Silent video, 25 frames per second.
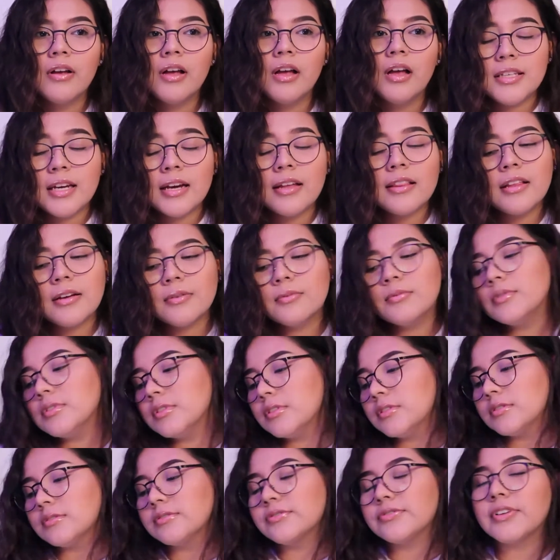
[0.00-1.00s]
Yeah, that
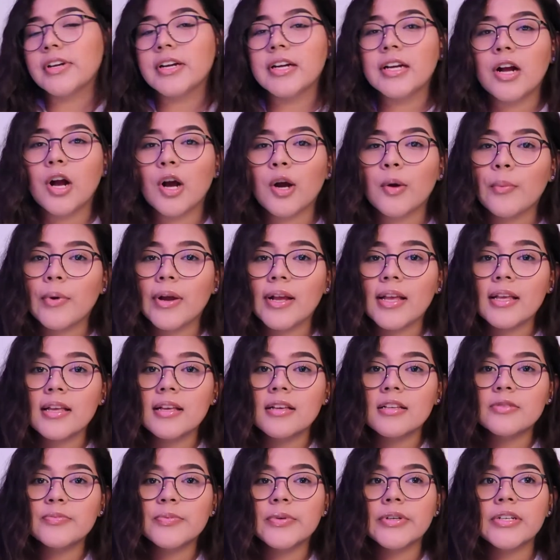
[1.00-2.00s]
was a very heartbreaking
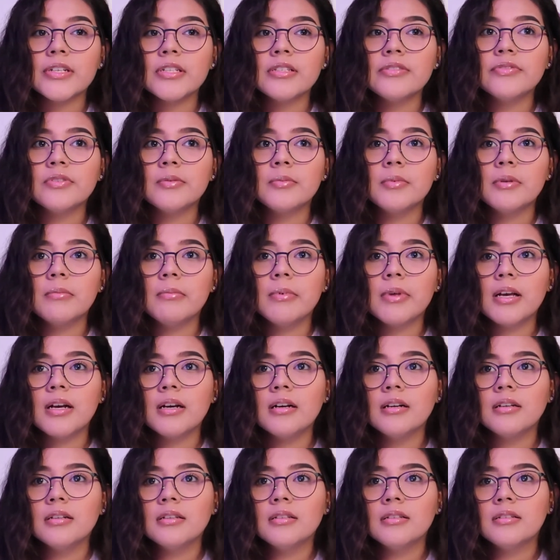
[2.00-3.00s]
experience for me
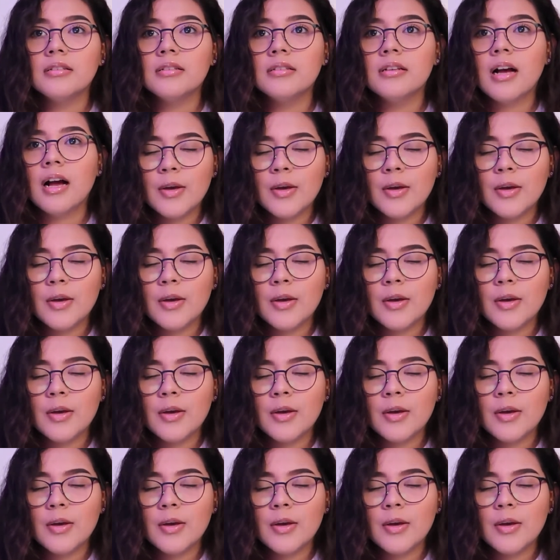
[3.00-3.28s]
because